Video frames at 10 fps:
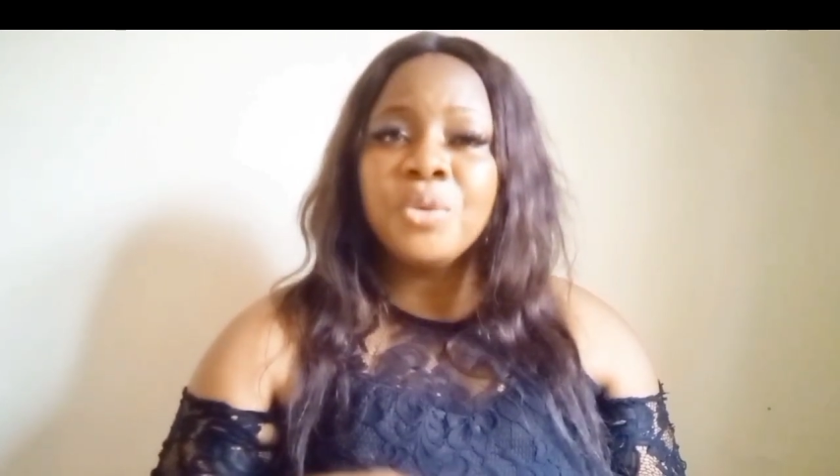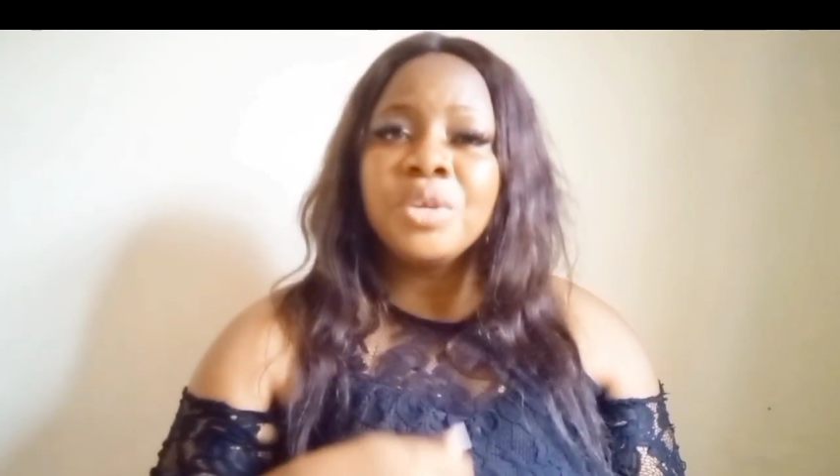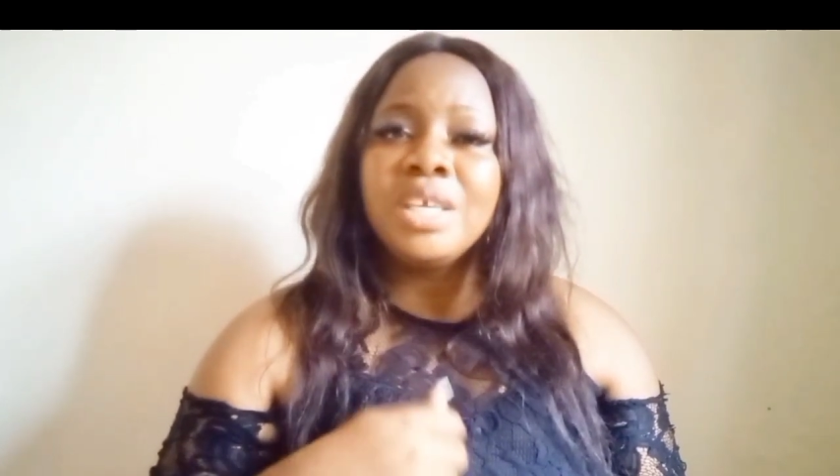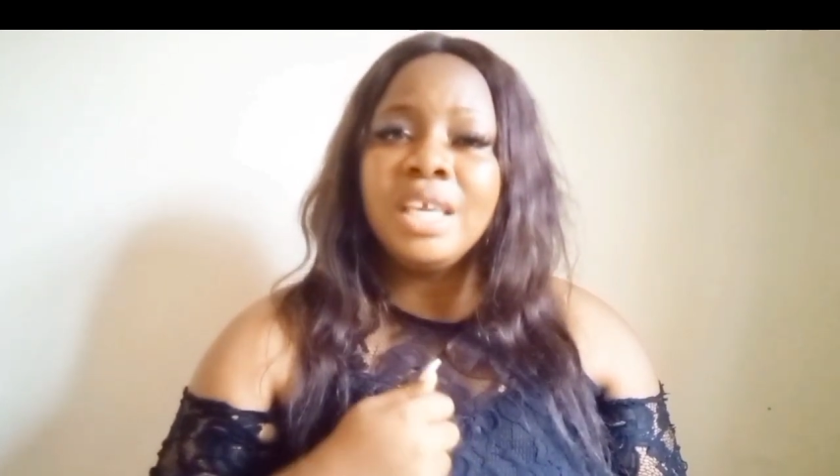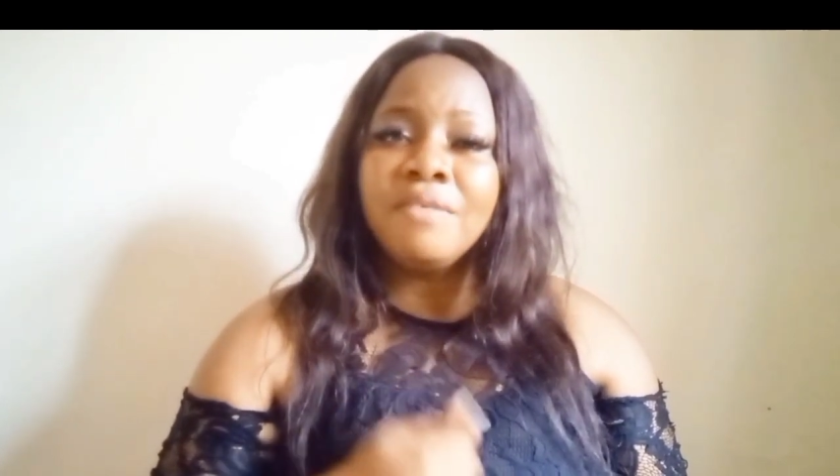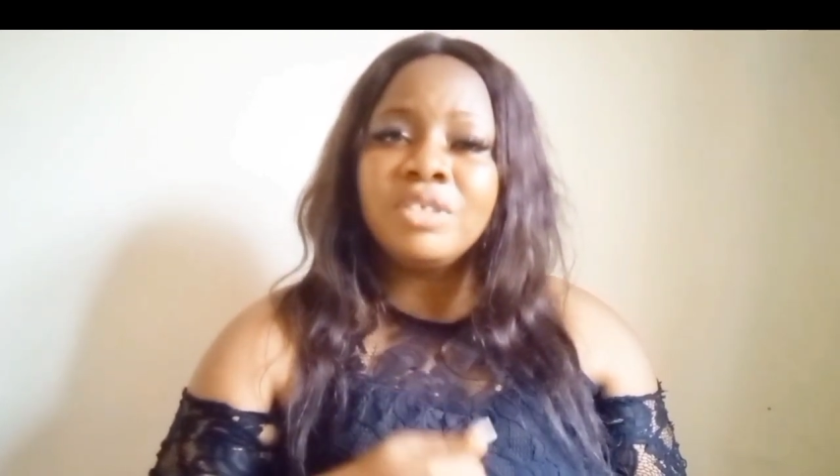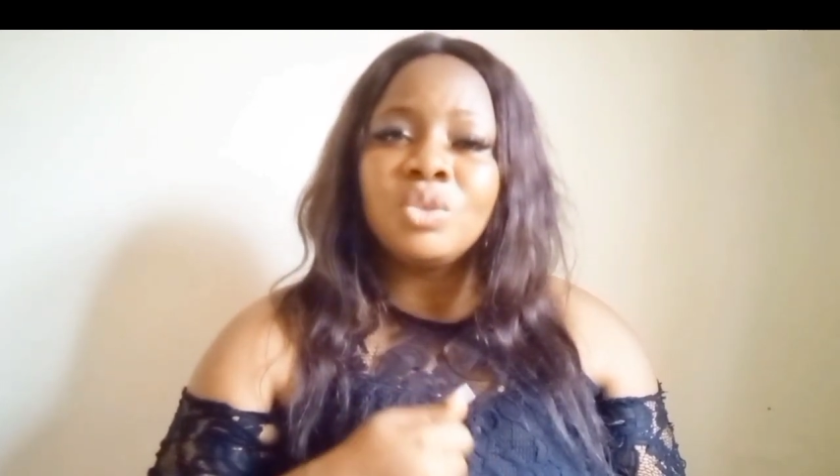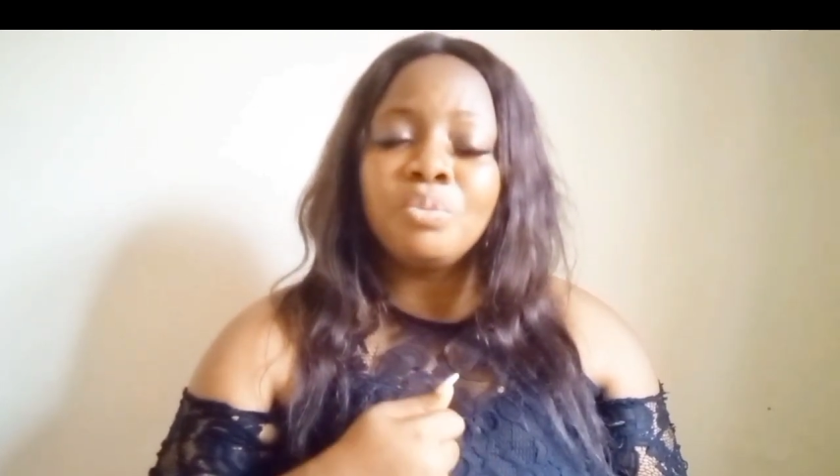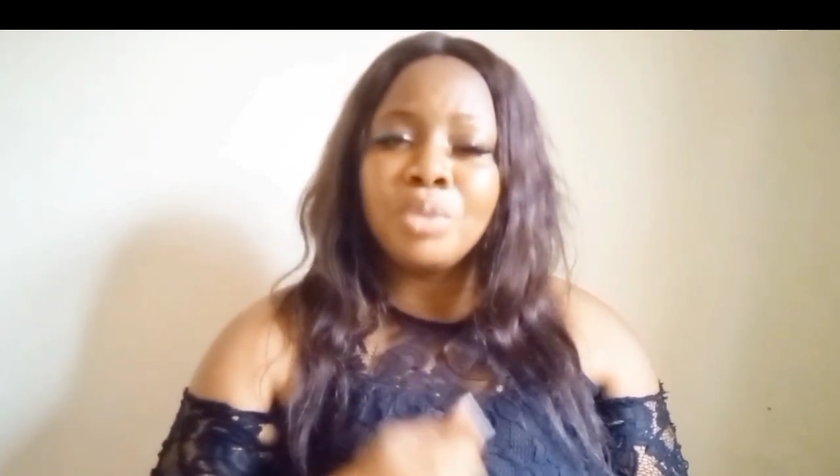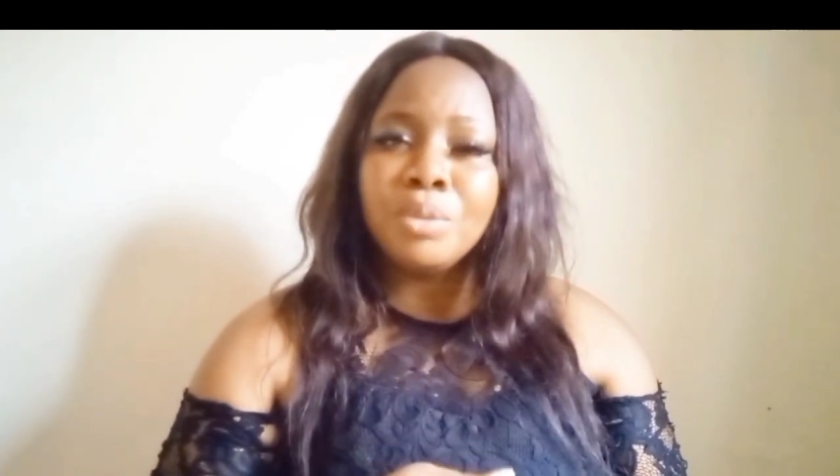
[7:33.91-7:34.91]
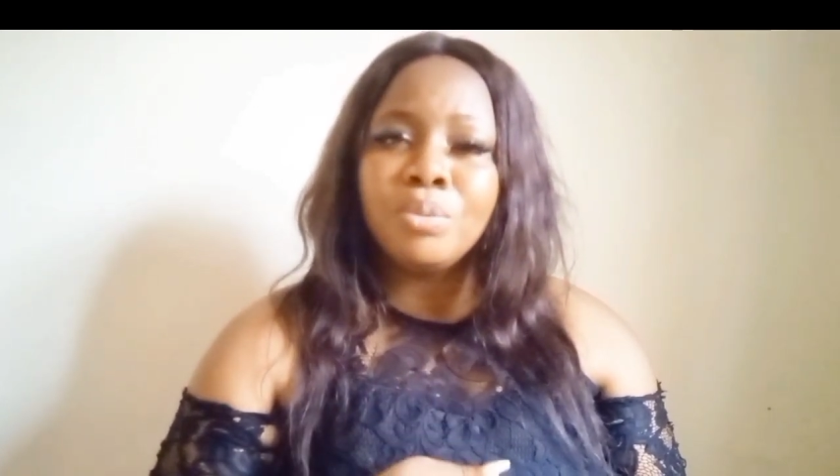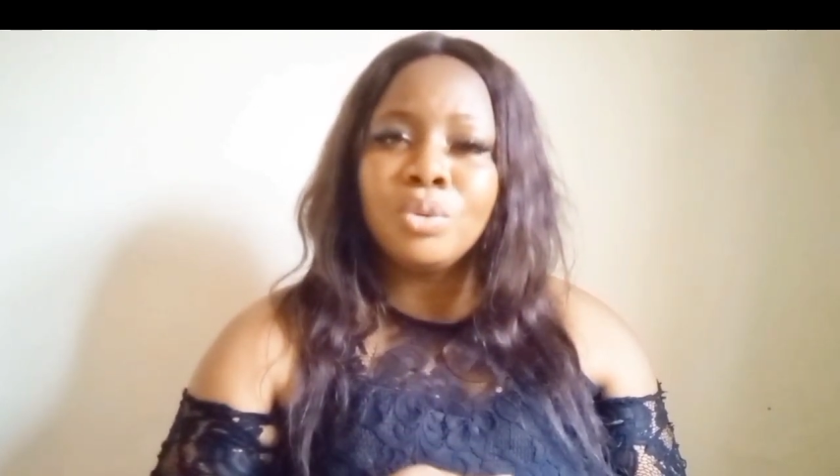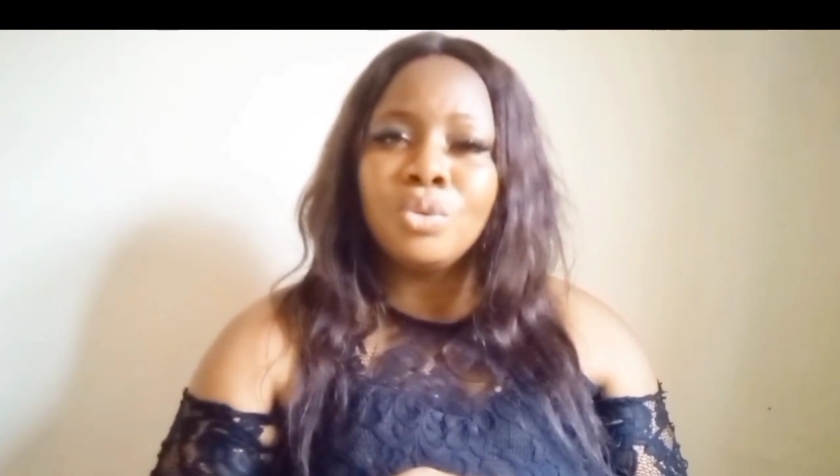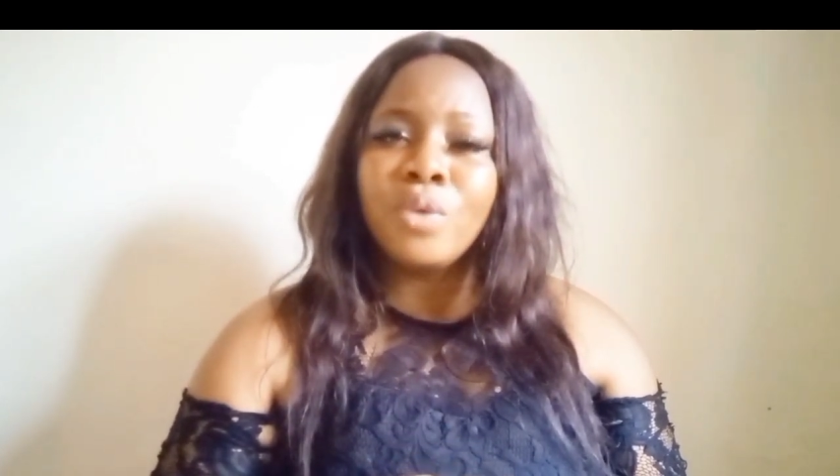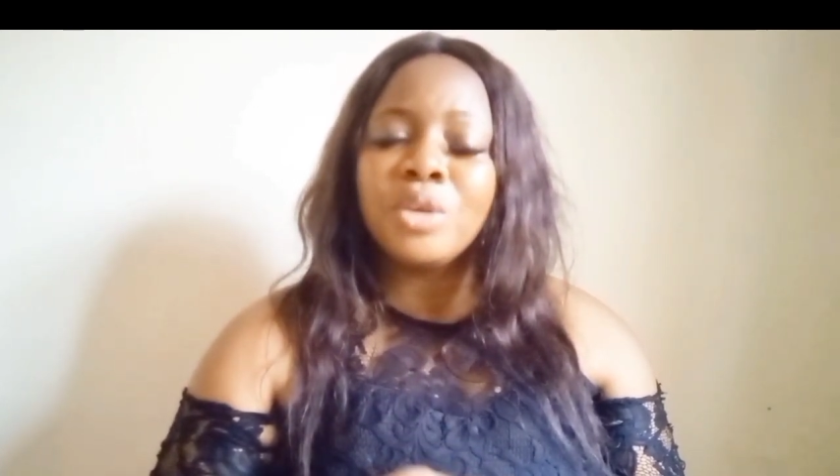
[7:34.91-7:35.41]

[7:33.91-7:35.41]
you give to people,